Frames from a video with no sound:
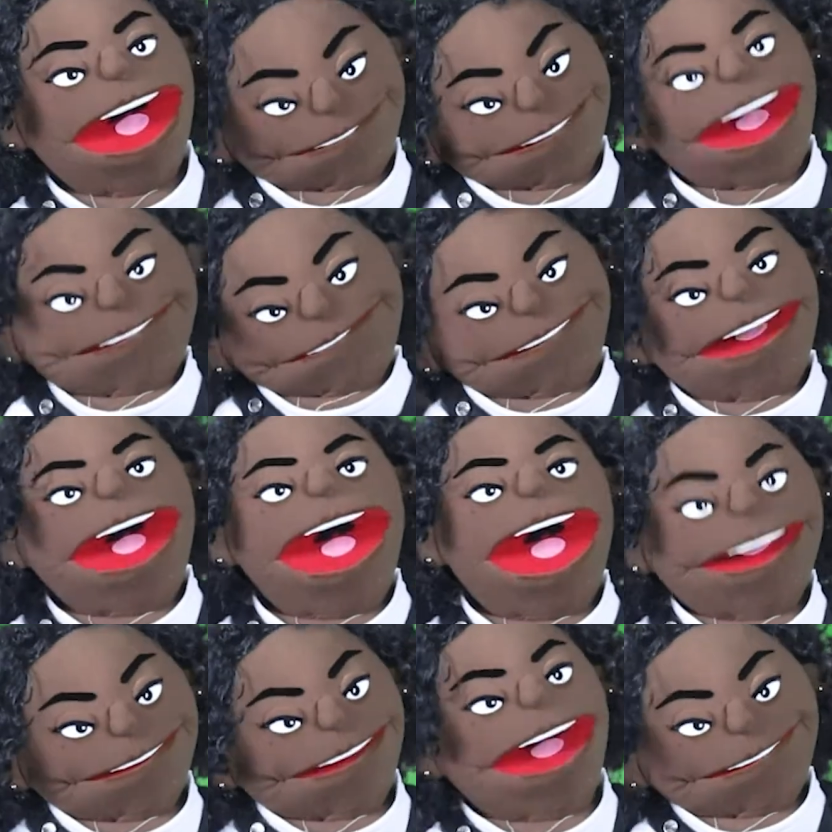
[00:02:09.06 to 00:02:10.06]
or pull
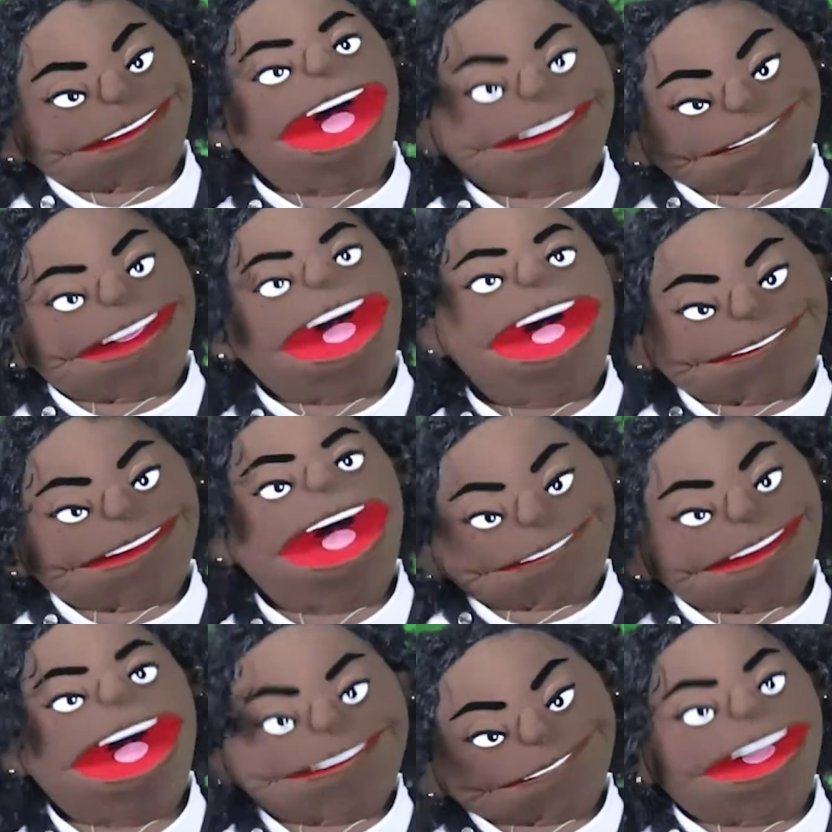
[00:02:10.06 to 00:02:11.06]
to release tension in
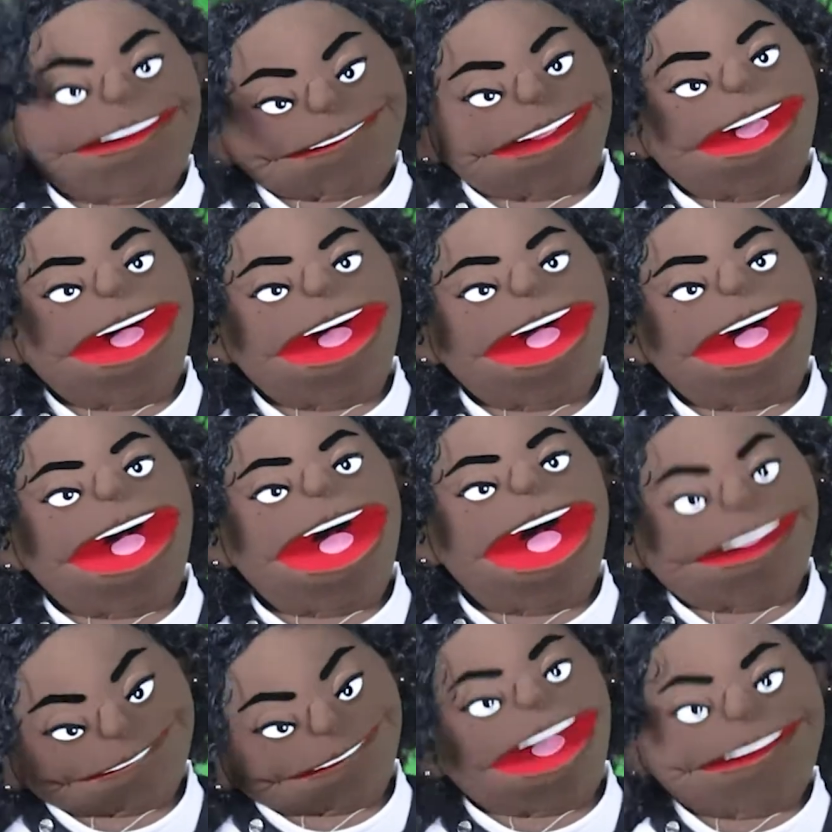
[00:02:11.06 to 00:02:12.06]
your body.
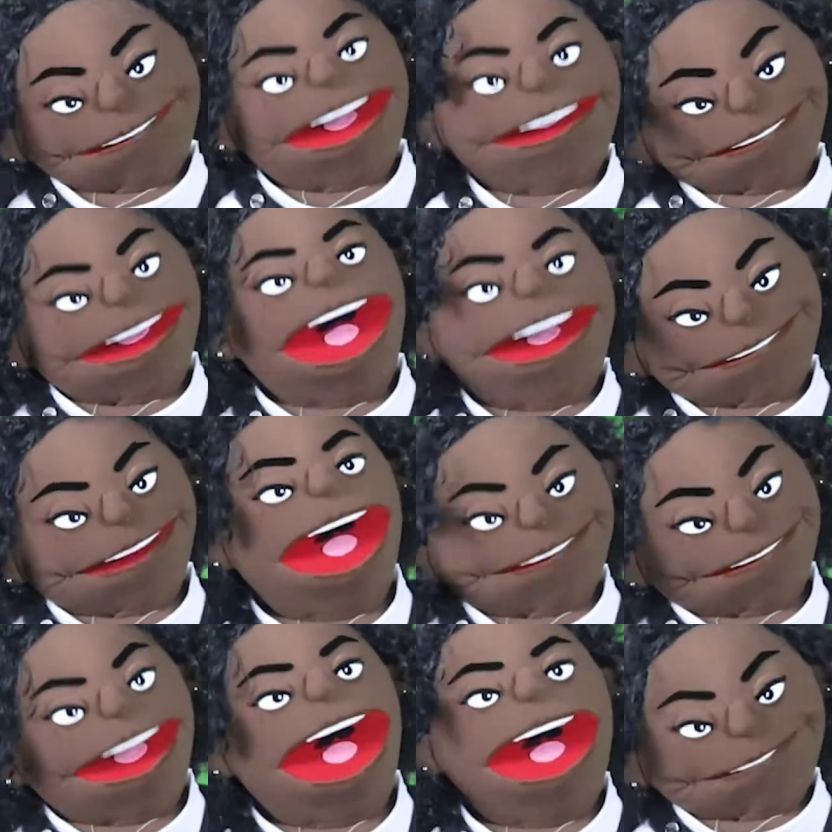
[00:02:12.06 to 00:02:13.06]
Or maybe you have the
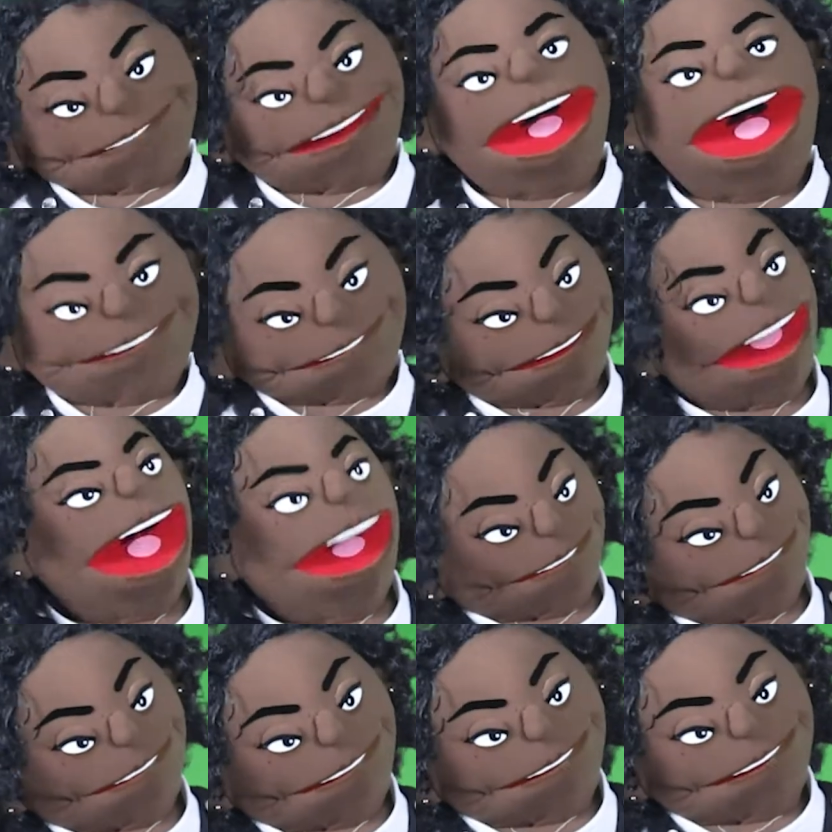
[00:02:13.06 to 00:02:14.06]
tendency to fidget during
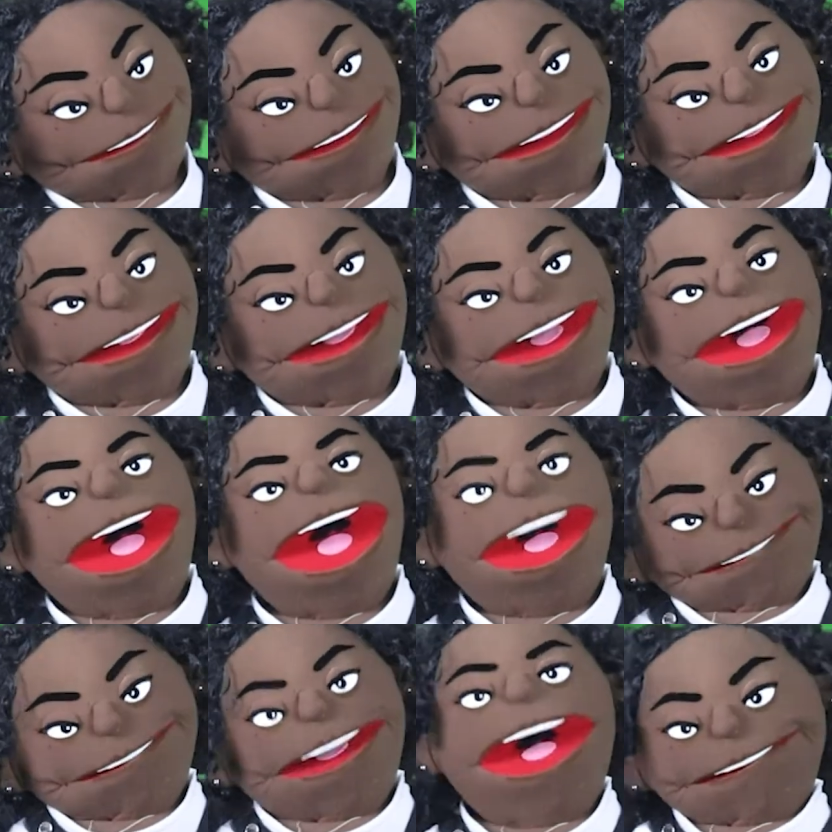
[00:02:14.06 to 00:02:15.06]
class.
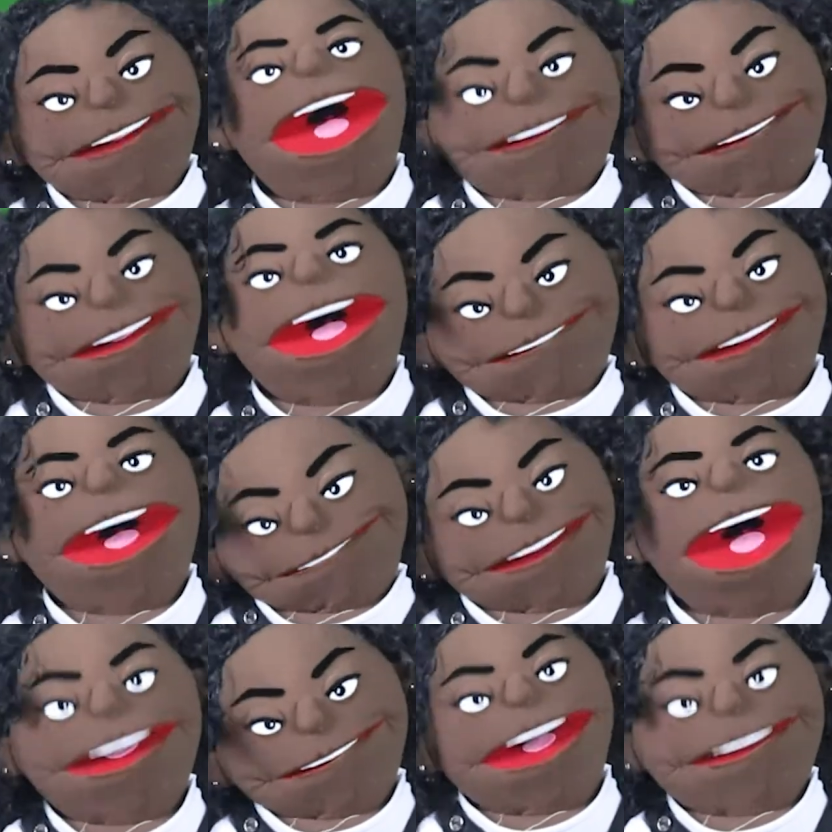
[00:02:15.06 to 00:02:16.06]
Stress balls can help you
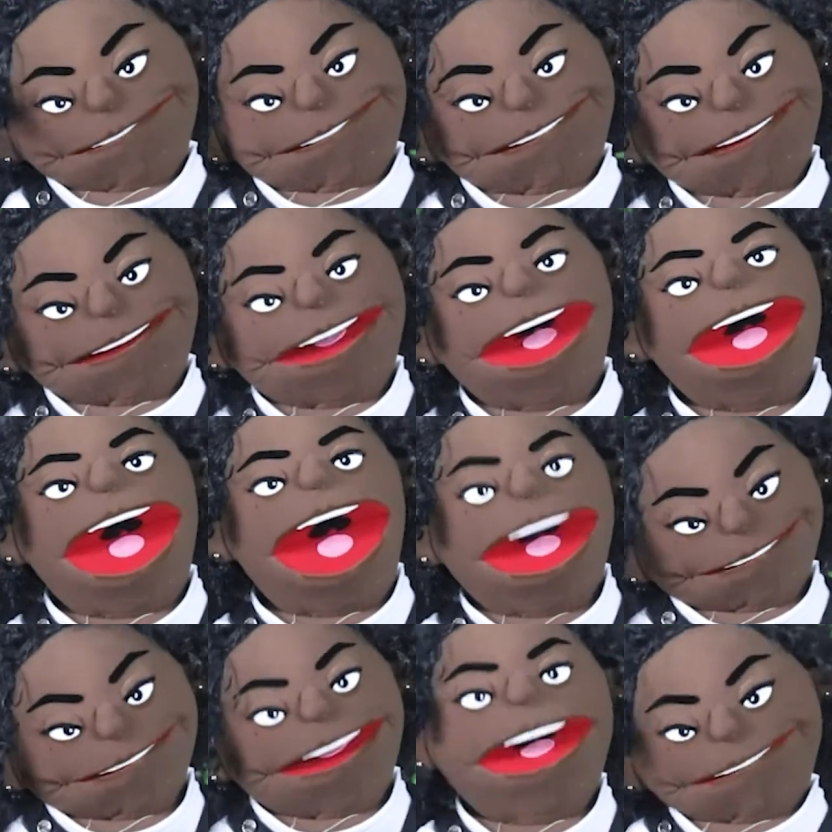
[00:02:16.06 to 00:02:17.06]
concentrate,
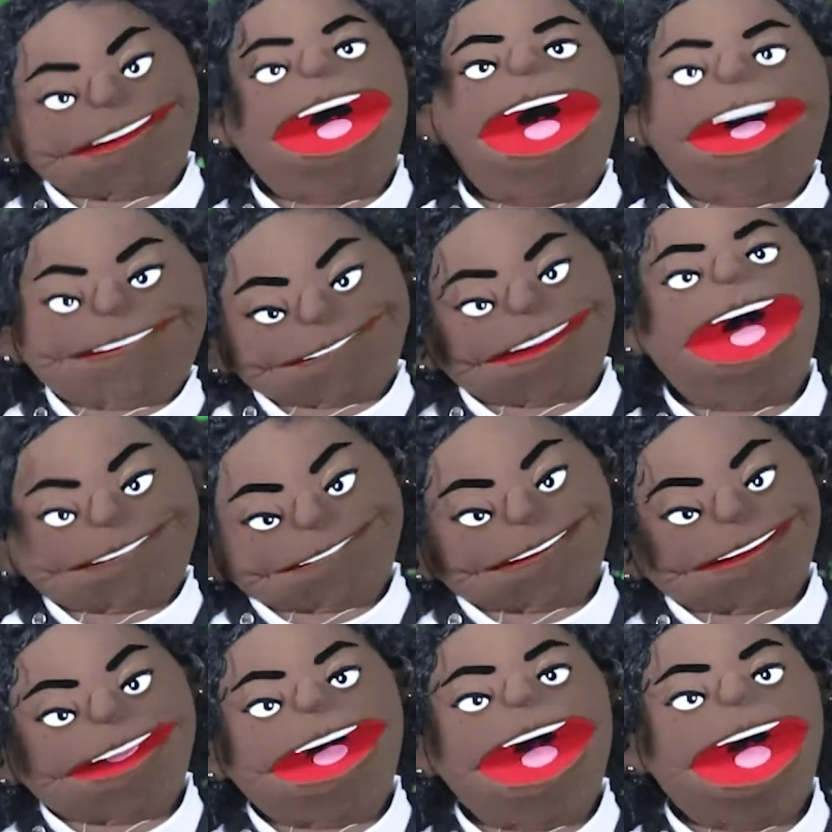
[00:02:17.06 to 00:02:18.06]
improve your
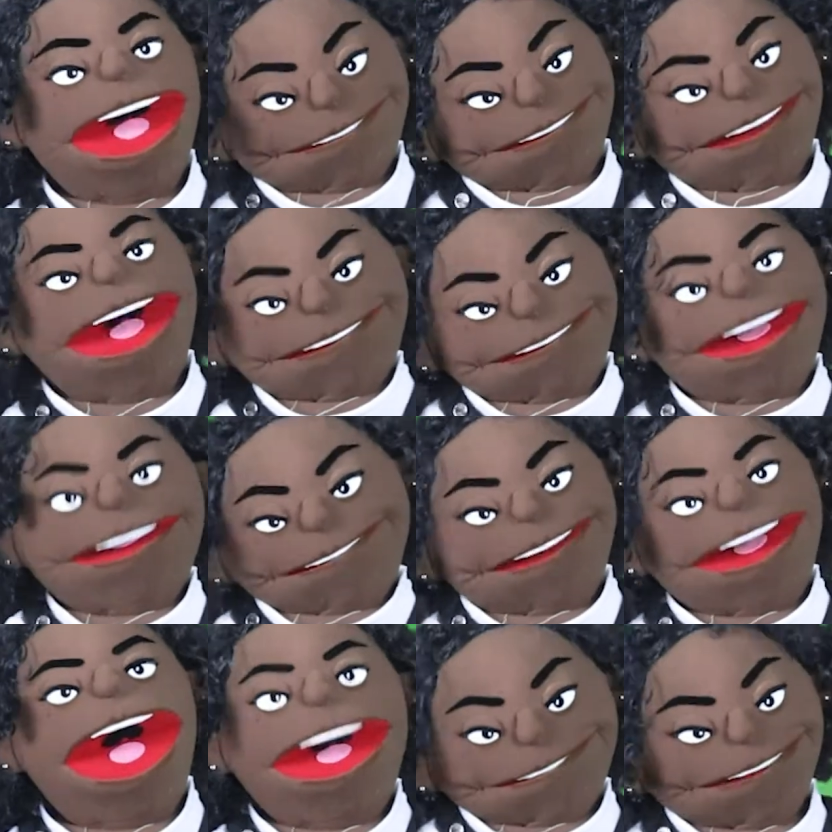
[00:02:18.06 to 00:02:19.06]
alertness, and help you
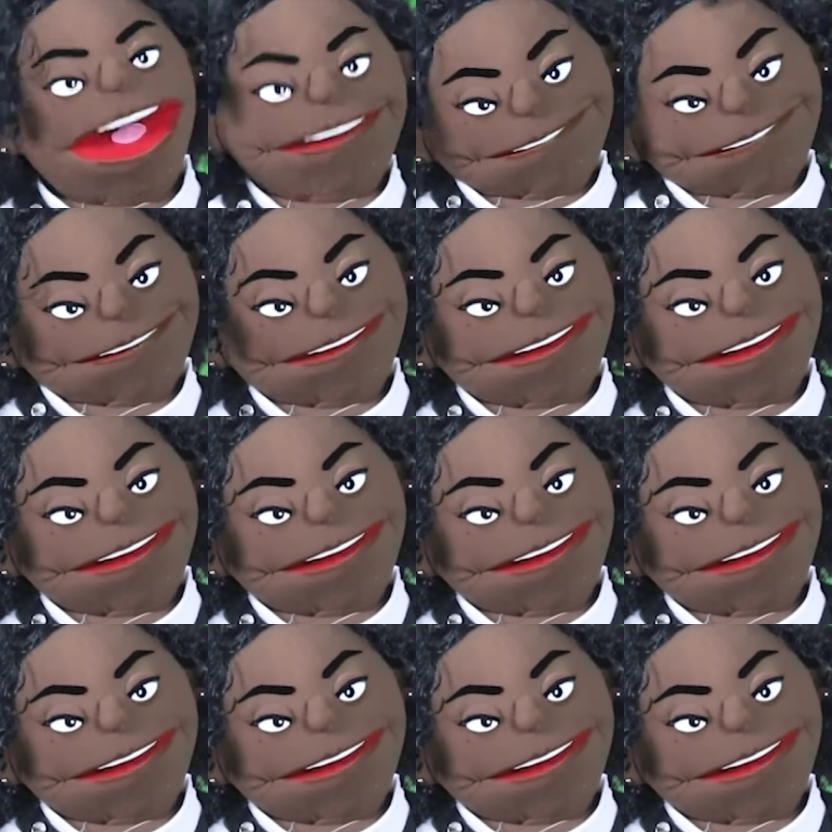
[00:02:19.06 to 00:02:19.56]
perform better.